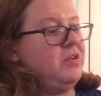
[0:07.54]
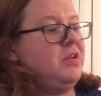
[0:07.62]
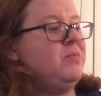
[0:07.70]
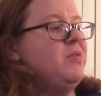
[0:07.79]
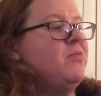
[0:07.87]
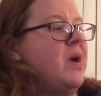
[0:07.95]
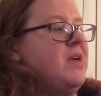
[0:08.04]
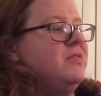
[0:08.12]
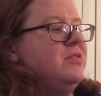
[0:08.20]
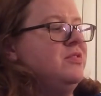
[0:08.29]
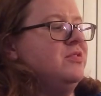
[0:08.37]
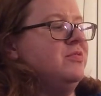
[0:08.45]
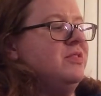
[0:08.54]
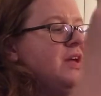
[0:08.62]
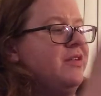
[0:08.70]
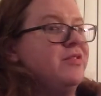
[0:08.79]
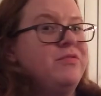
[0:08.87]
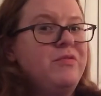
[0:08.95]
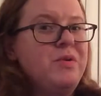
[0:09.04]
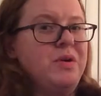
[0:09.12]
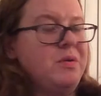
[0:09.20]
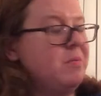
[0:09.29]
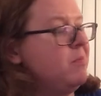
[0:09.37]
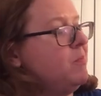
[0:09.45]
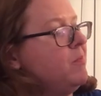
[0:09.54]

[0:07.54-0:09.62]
Let me write the new letter for you.